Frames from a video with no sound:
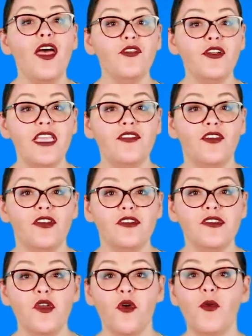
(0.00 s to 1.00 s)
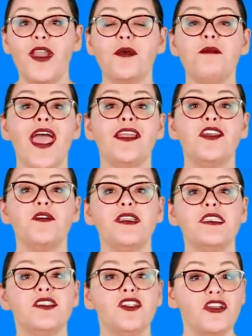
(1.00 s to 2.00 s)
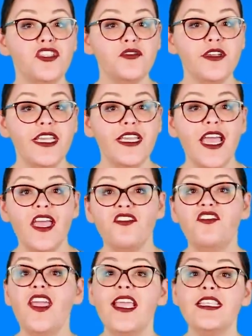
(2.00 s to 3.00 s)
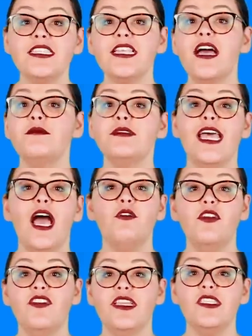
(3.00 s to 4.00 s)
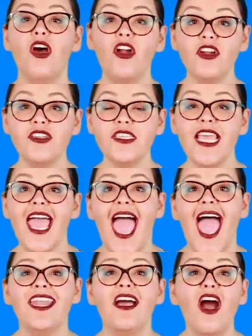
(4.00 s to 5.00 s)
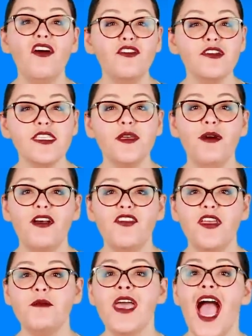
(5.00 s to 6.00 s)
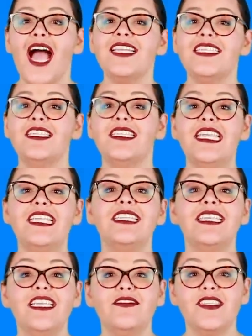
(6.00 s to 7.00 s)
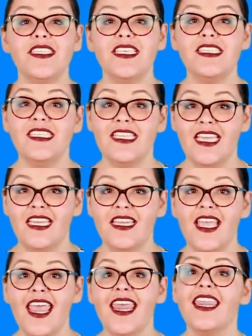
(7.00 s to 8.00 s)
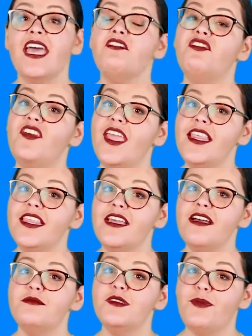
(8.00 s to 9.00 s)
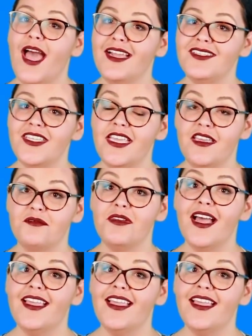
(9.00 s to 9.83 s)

other evils. When a man commits adultery, faith comes out of his heart and hovers above him until he leaves the sin. Then faith comes back to him